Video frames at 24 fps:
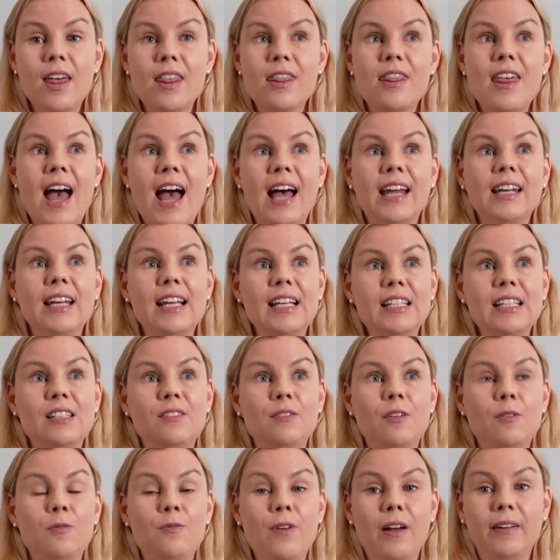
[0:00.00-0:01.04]
That
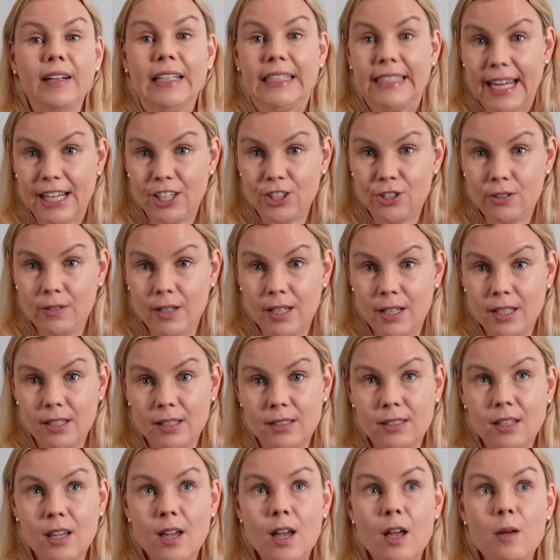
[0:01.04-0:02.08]
is very
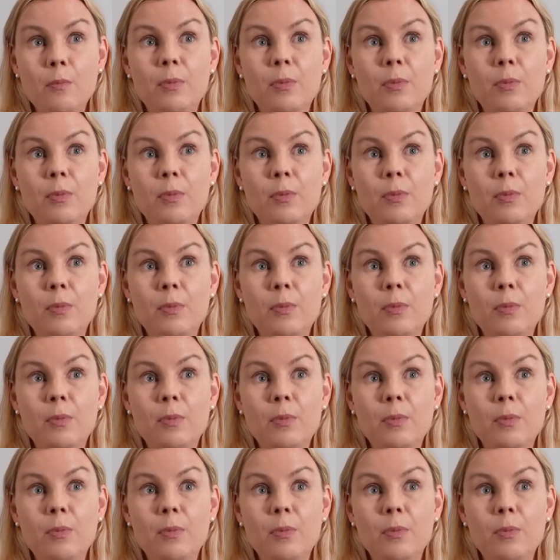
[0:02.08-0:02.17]
dangerous,